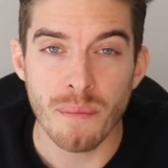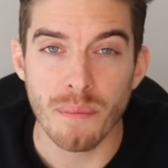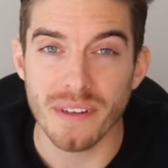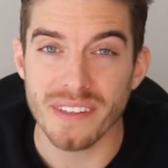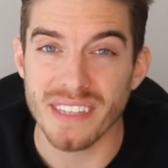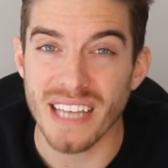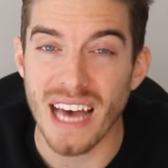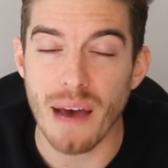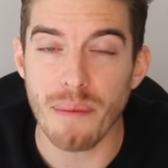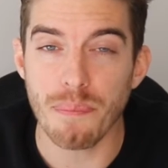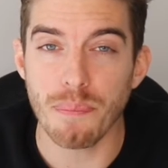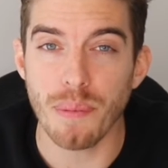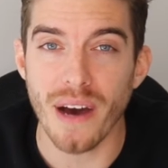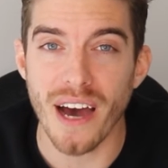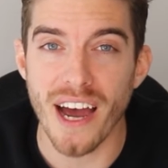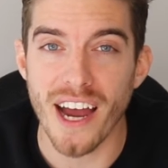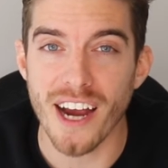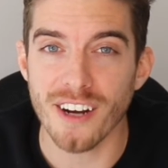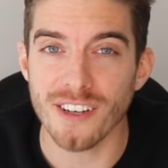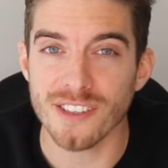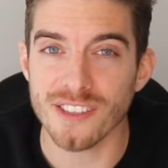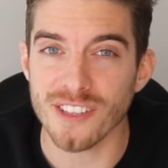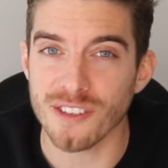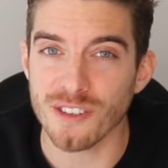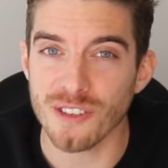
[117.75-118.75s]
but that
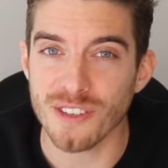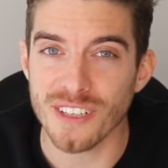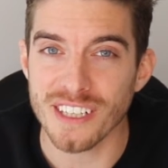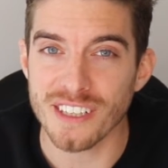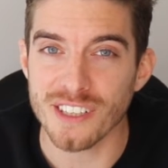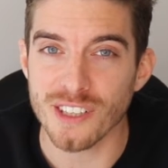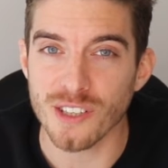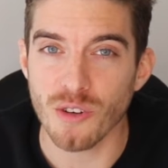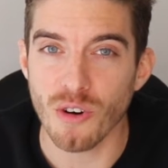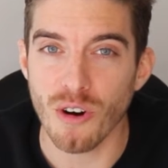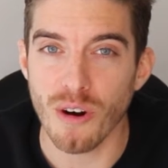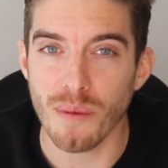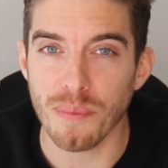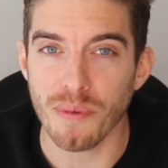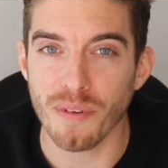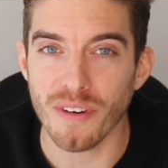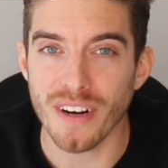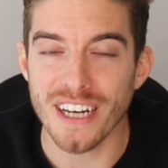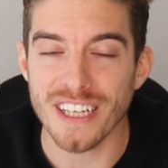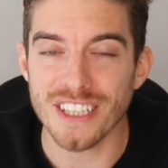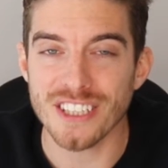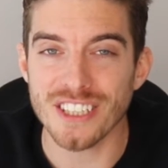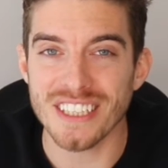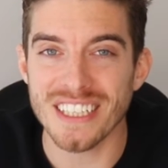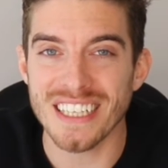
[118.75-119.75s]
buyer is underneath a
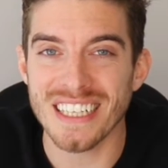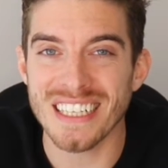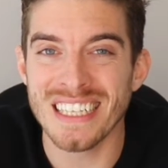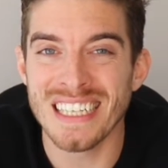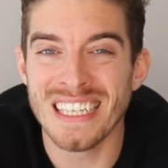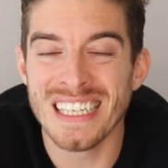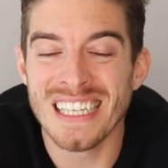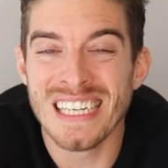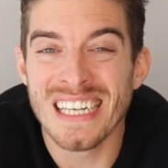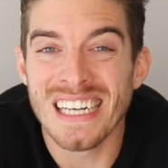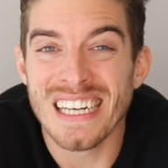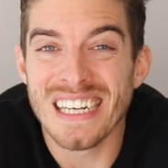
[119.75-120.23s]
corporation.